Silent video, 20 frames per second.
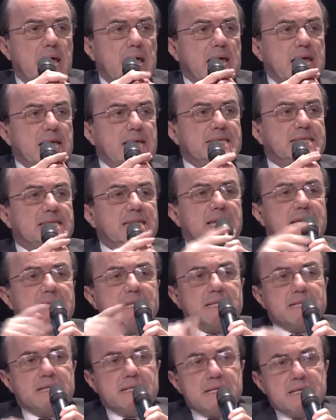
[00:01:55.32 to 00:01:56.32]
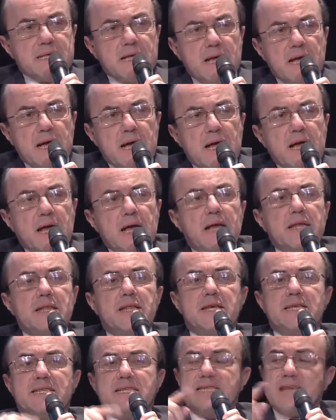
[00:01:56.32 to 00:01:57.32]
Is this
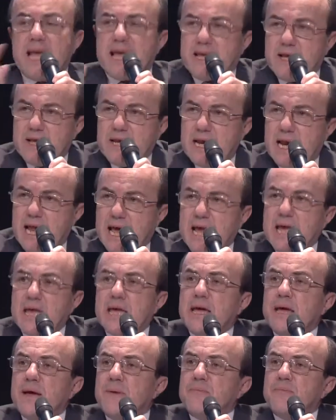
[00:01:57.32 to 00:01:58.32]
the second leg